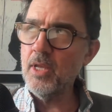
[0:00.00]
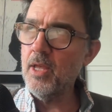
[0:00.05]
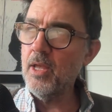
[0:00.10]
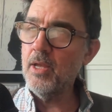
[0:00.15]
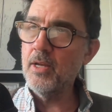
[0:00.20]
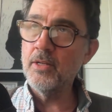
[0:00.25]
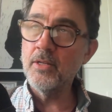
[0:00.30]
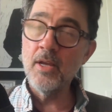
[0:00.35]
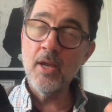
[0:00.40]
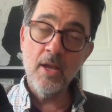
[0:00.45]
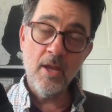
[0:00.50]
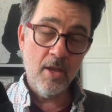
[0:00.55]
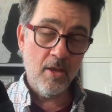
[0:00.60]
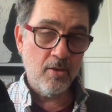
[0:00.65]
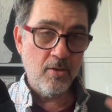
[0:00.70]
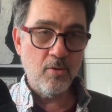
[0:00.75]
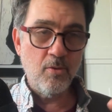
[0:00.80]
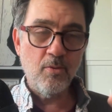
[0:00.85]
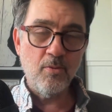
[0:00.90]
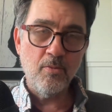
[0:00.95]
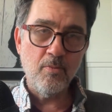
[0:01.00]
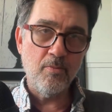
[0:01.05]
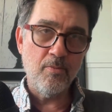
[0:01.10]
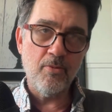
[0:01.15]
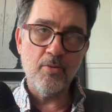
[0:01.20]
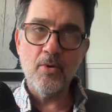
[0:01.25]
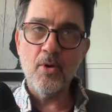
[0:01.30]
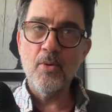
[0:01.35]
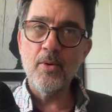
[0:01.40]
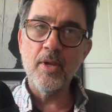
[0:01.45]
and you
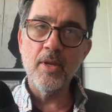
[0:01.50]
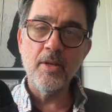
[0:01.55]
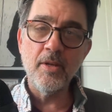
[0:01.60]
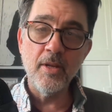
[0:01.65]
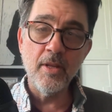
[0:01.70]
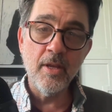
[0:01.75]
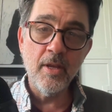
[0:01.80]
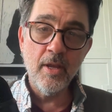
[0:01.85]
throw in